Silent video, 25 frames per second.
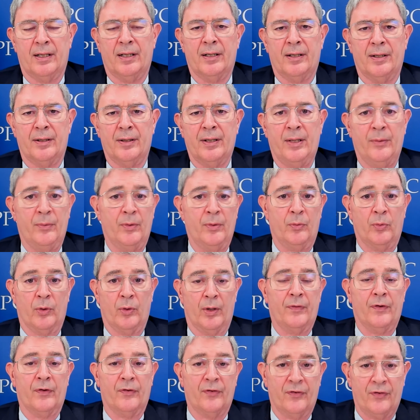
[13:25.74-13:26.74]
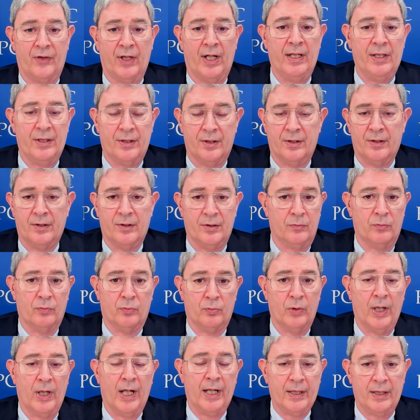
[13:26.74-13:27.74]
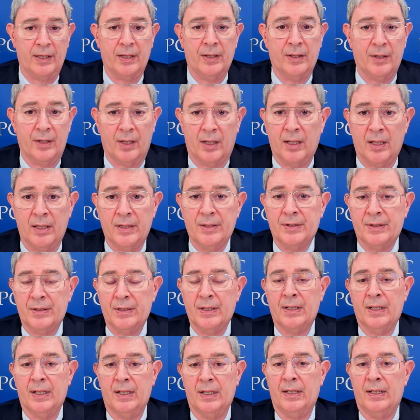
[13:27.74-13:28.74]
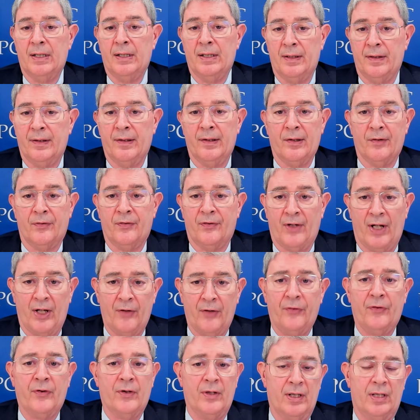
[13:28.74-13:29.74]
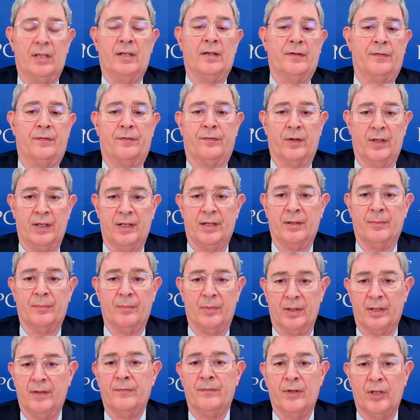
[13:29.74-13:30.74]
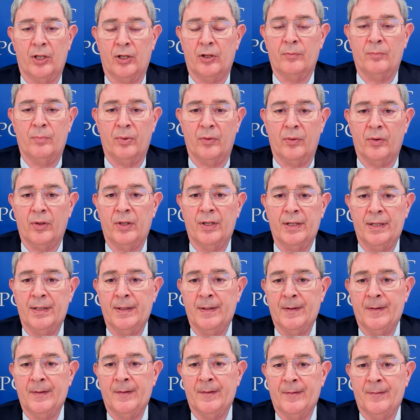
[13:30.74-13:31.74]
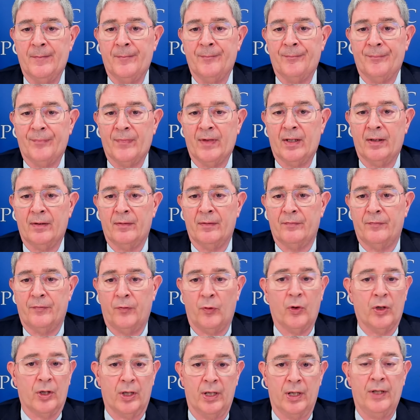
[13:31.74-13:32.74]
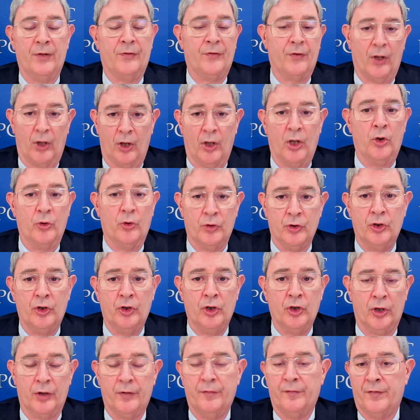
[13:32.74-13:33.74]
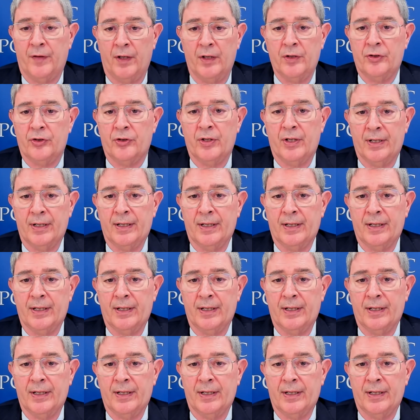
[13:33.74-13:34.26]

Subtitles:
He would want the state to recognize the necessity of freedom lived nobly for its own good functioning.